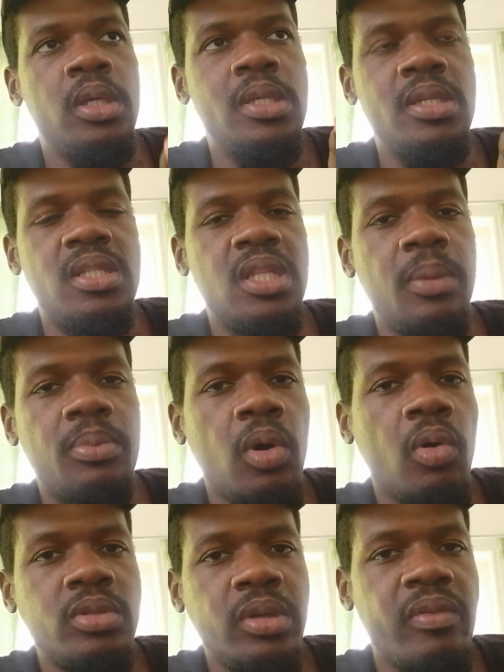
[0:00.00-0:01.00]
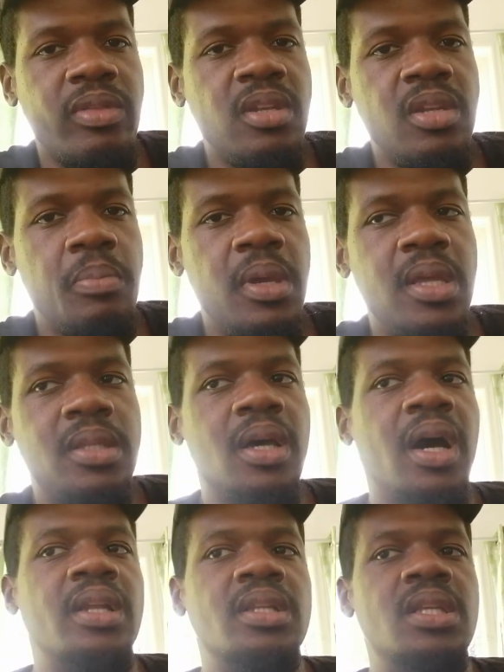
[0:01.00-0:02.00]
He stepped out of the debate
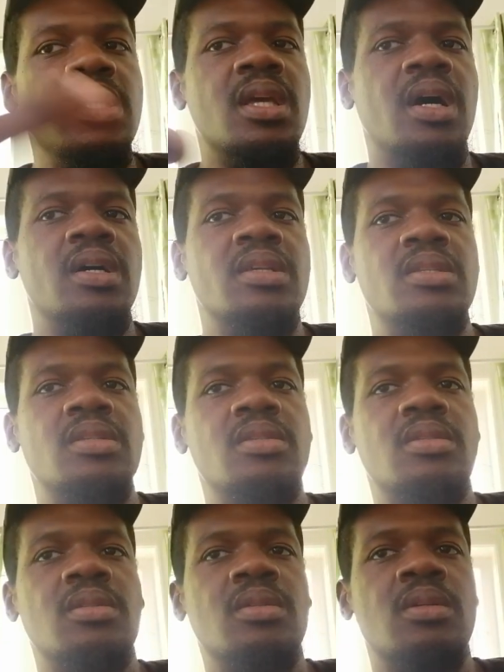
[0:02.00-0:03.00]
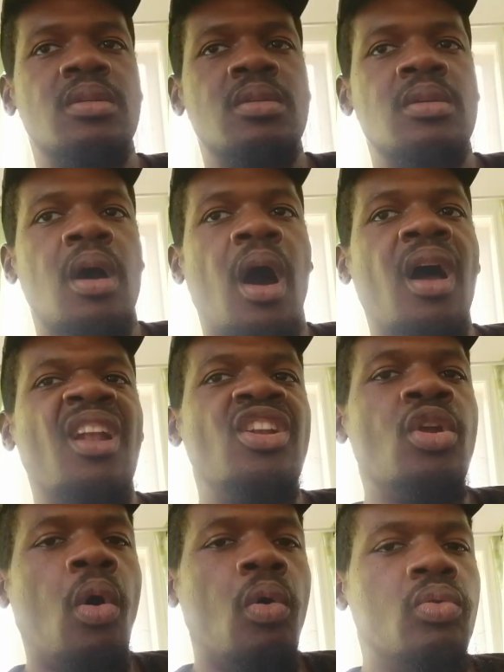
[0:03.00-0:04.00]
and he has
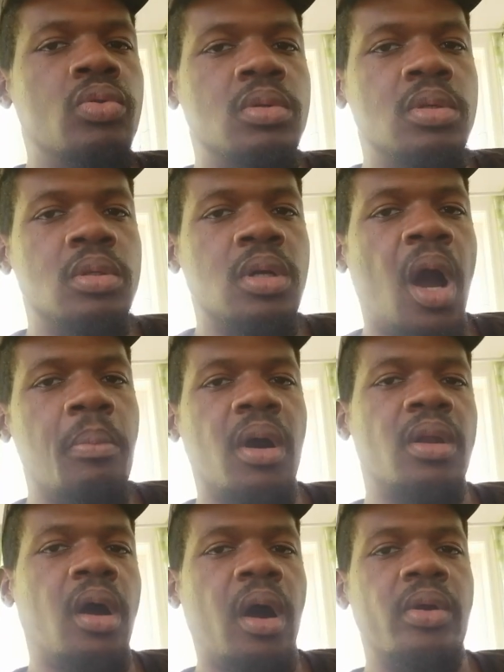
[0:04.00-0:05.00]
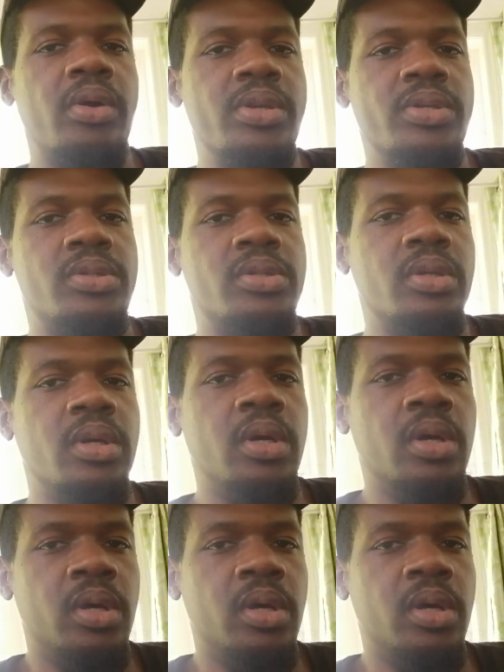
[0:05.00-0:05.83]
allowed Kamala Harris